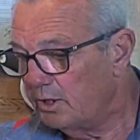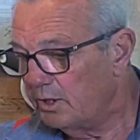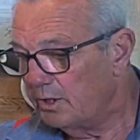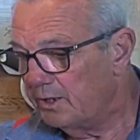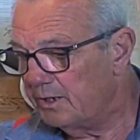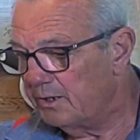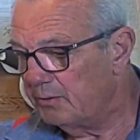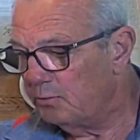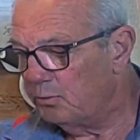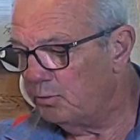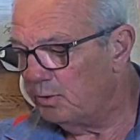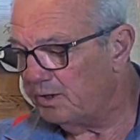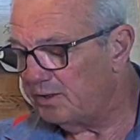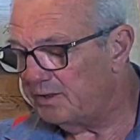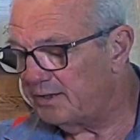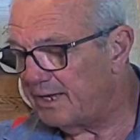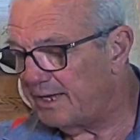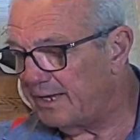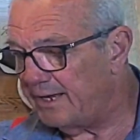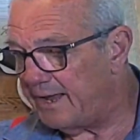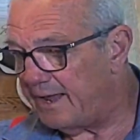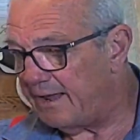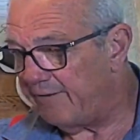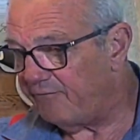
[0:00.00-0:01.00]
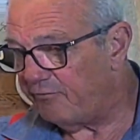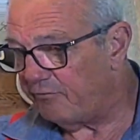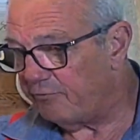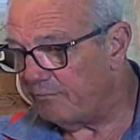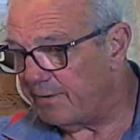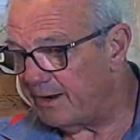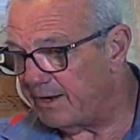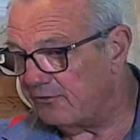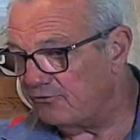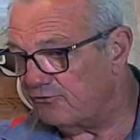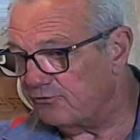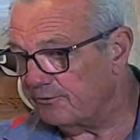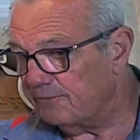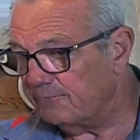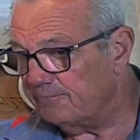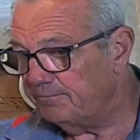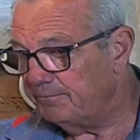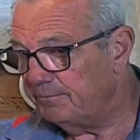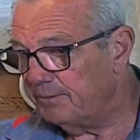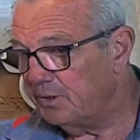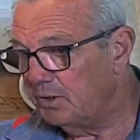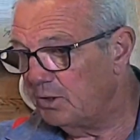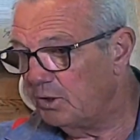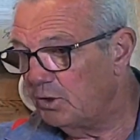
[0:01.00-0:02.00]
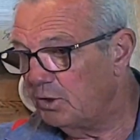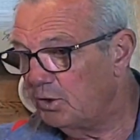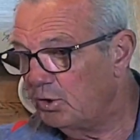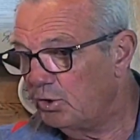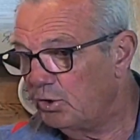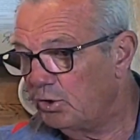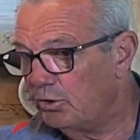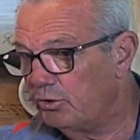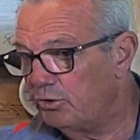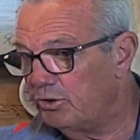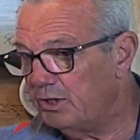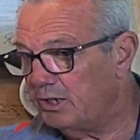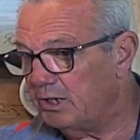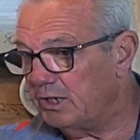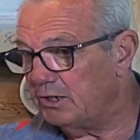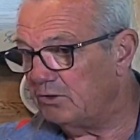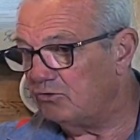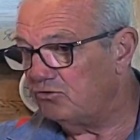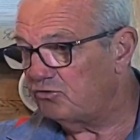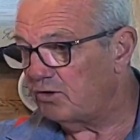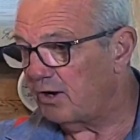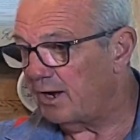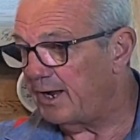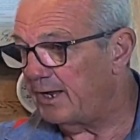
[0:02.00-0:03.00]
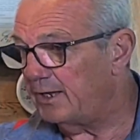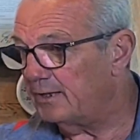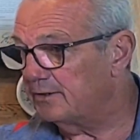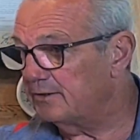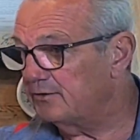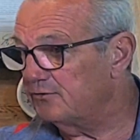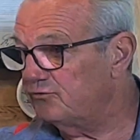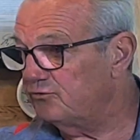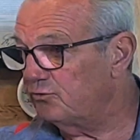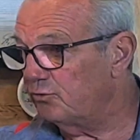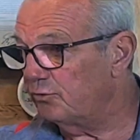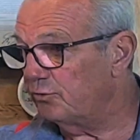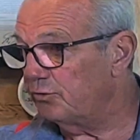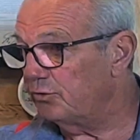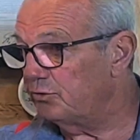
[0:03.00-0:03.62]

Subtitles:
with that affirmation, the child is going